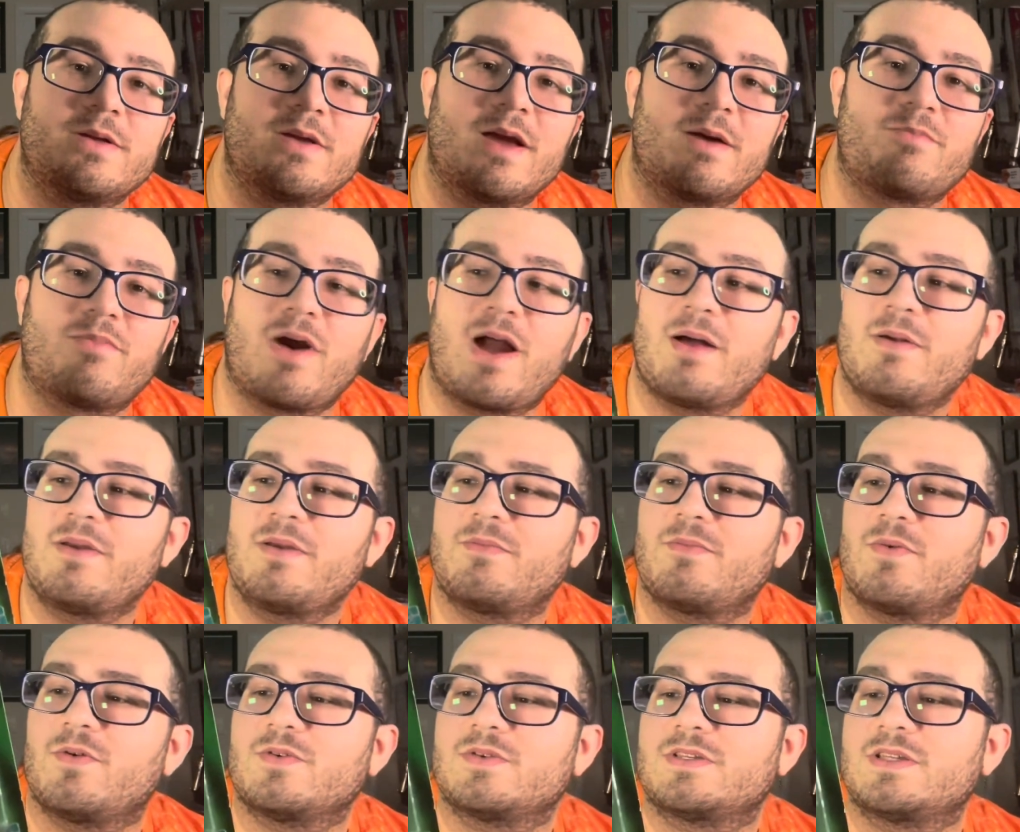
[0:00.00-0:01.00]
probably
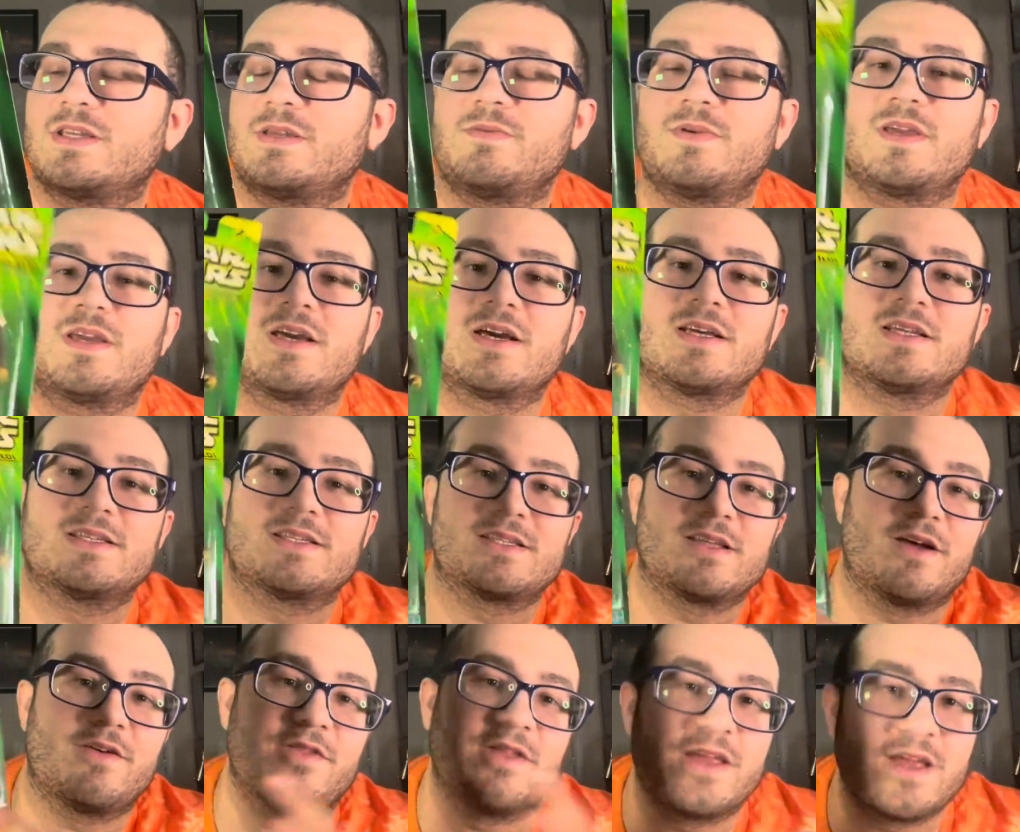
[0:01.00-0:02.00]
mostly because
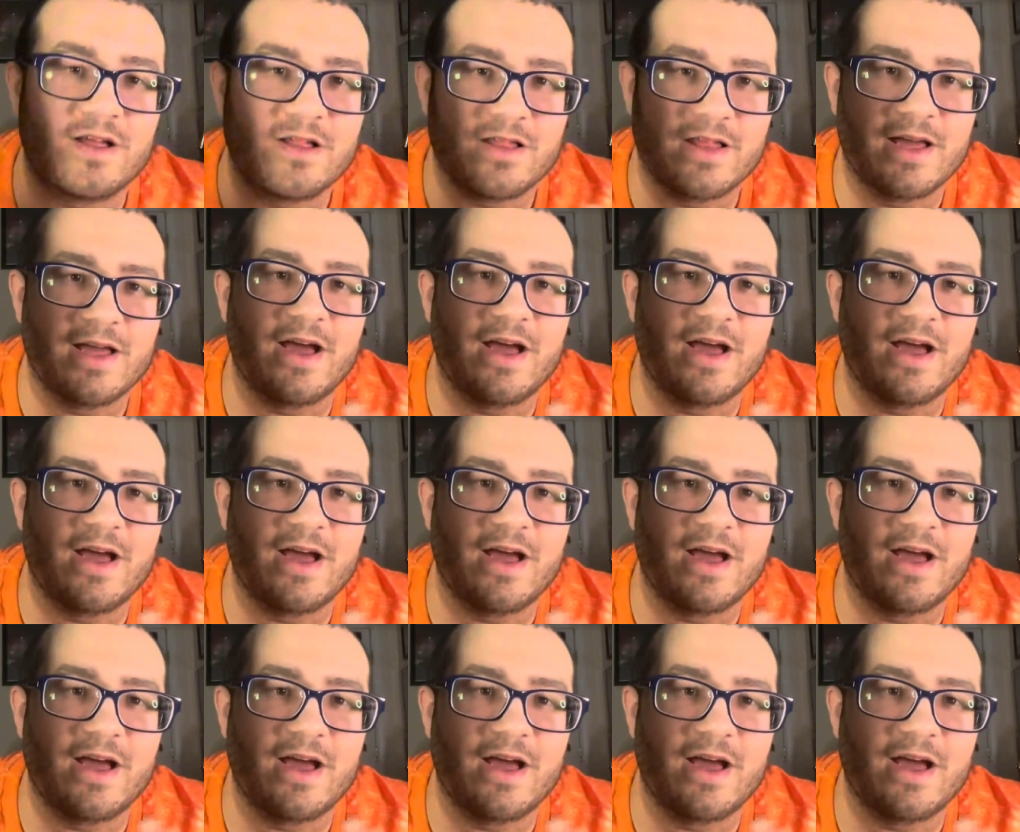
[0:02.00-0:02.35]
of the yellow.